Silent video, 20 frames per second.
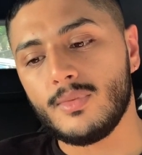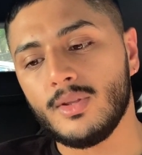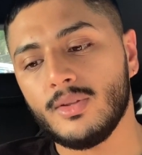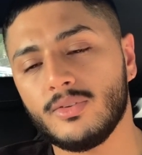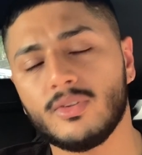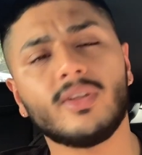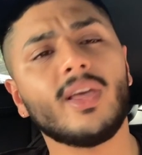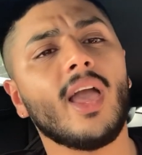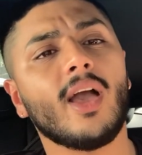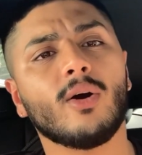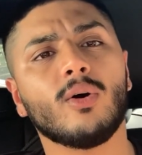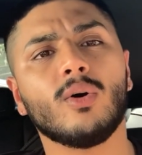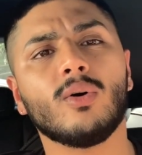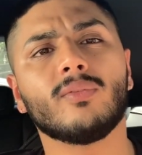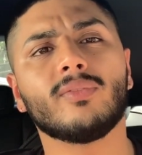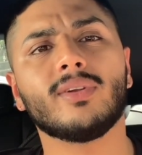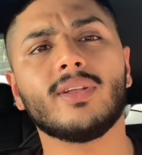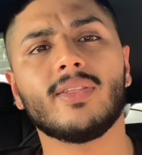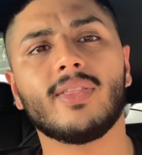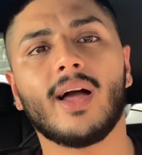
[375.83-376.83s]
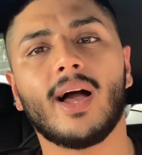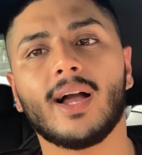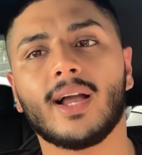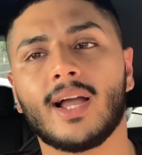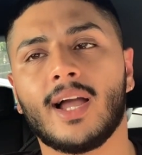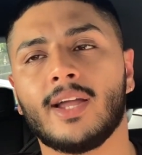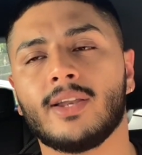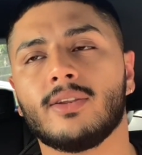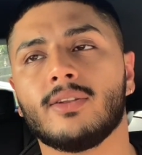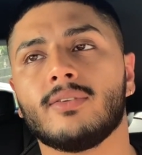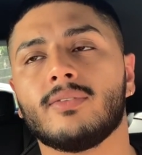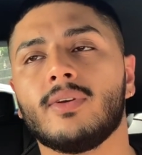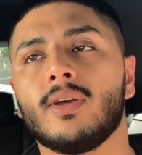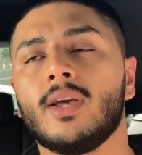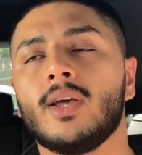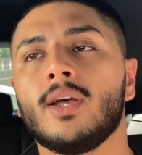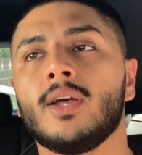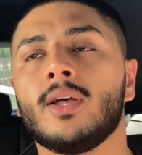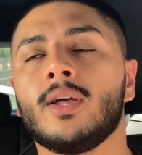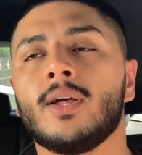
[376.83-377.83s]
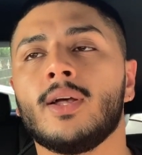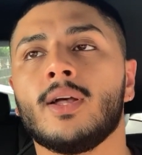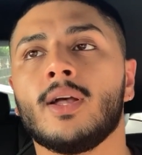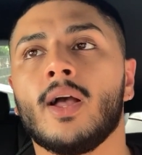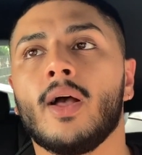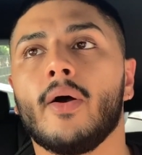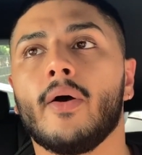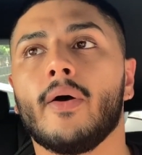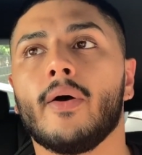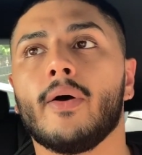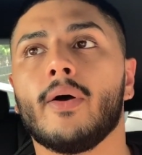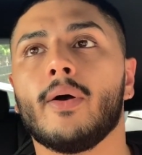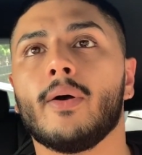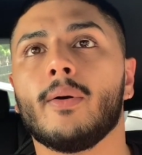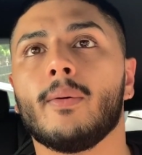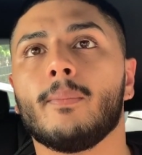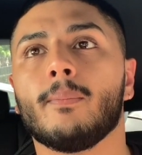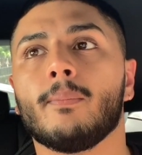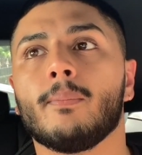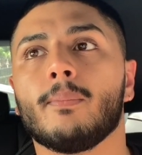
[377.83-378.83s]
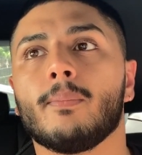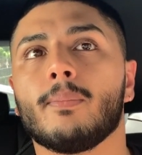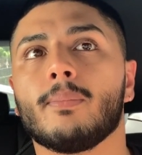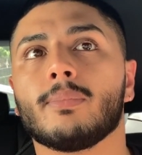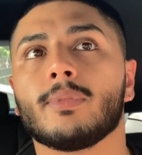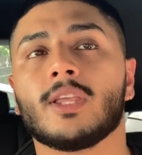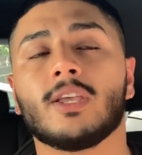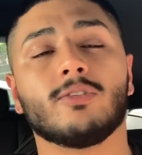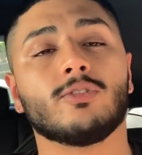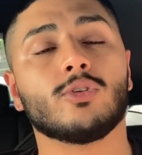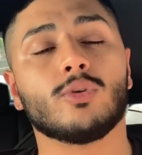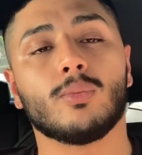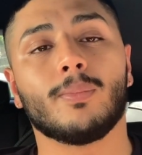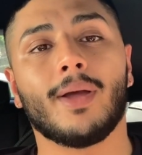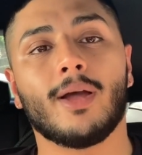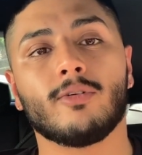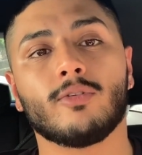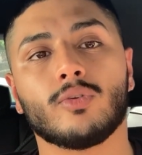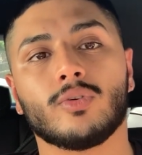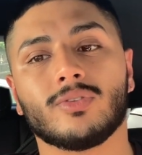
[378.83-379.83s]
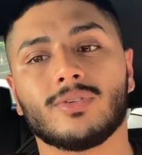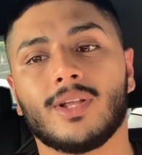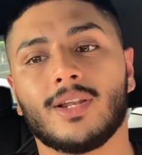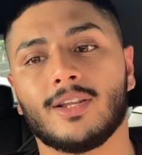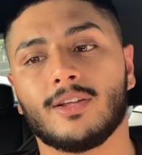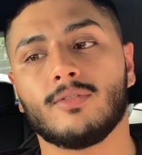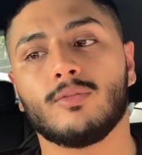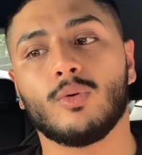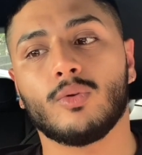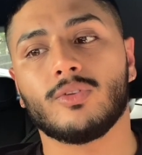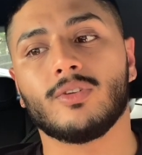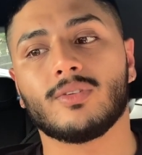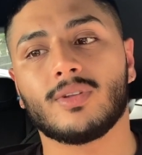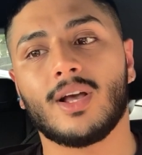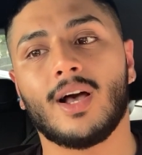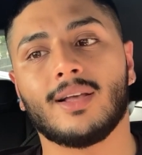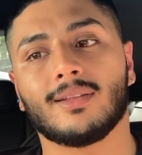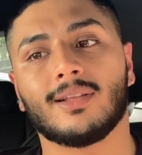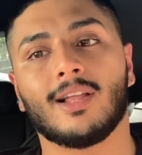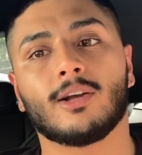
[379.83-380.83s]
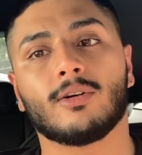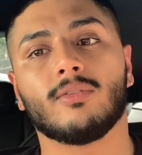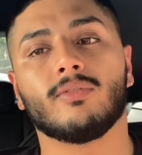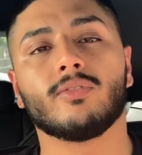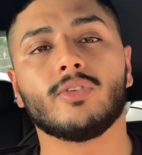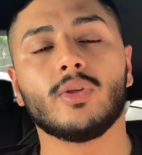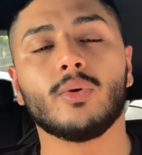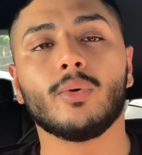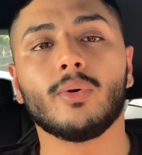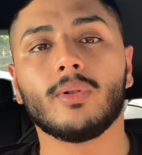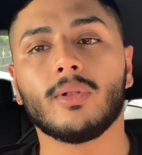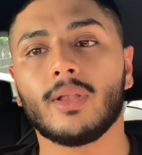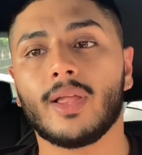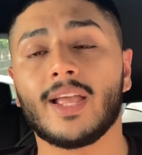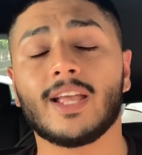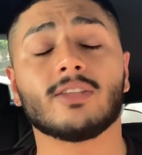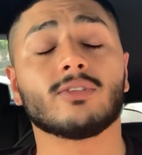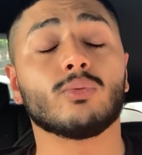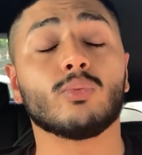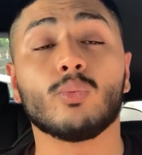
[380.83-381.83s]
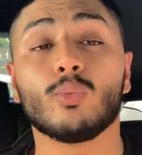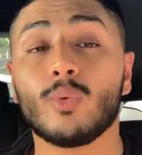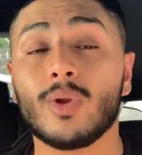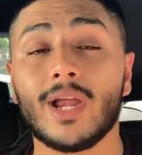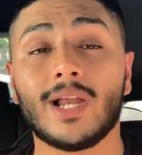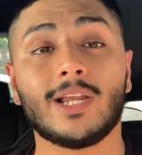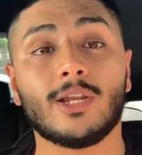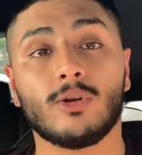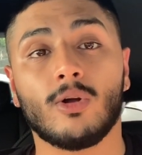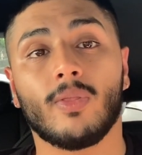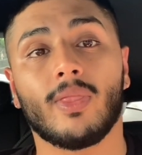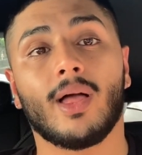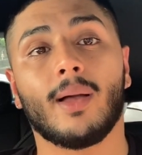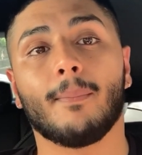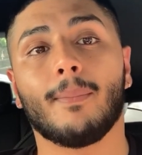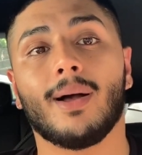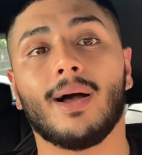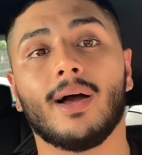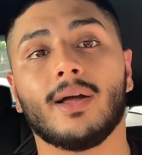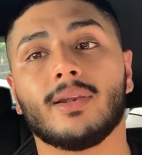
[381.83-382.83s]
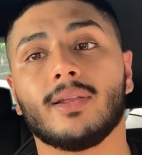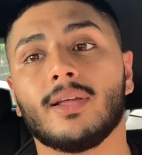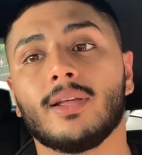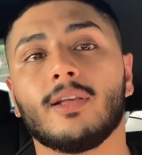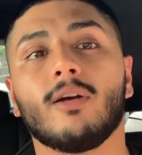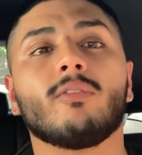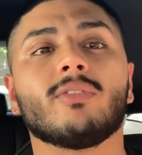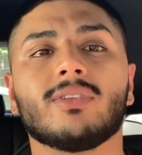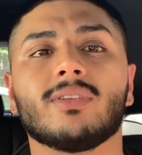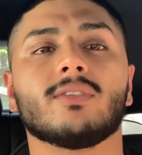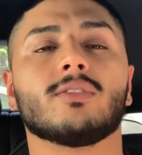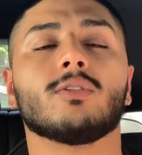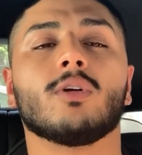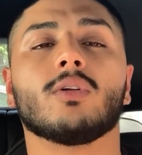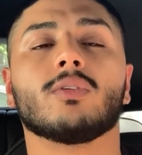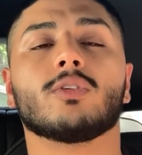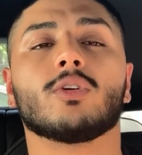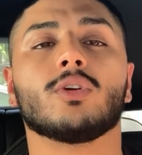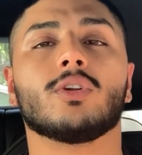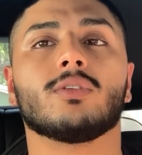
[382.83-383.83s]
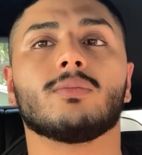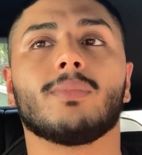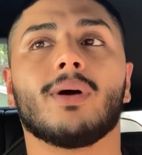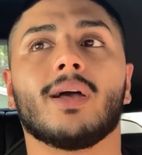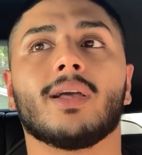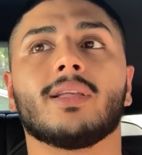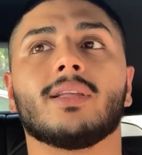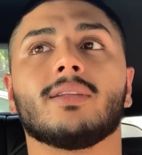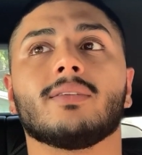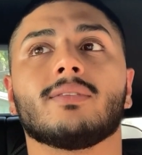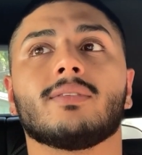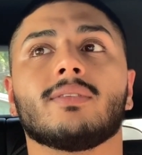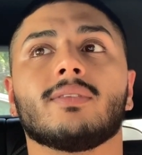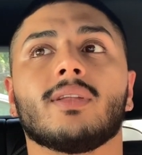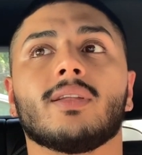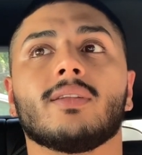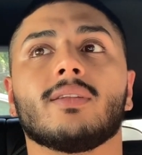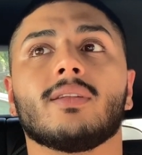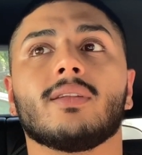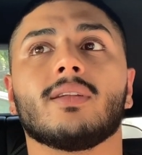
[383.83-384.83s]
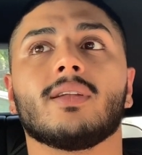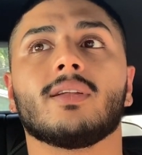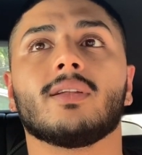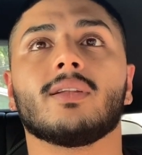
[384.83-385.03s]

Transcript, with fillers: So yeah, hopefully that kind of, um, gives you a better understanding of what this car's like on fuel. It's really not that bad. It, obviously it's not as good as my it's, uh,